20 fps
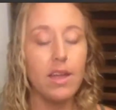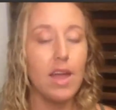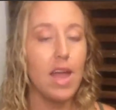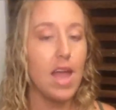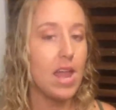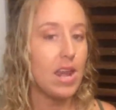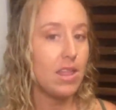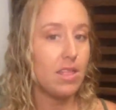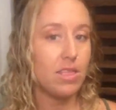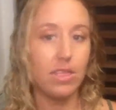
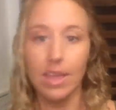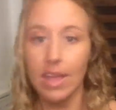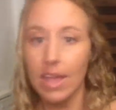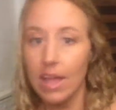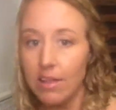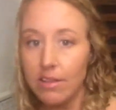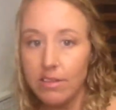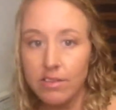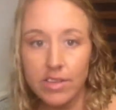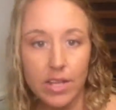anything
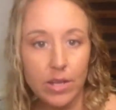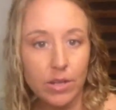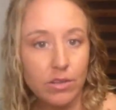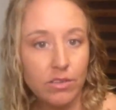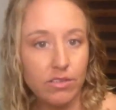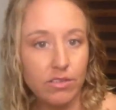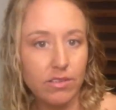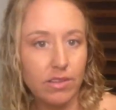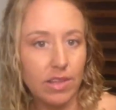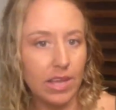else that,
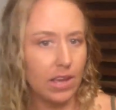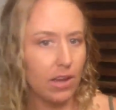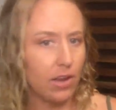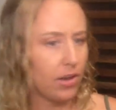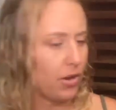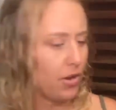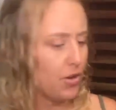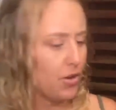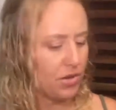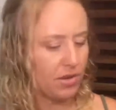like,
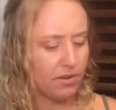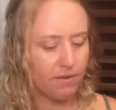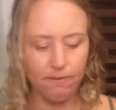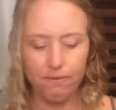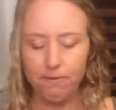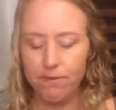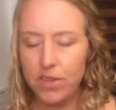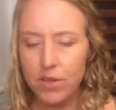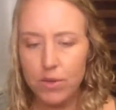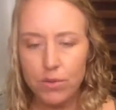are you
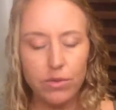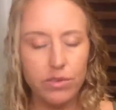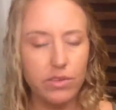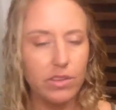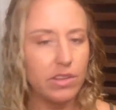confused,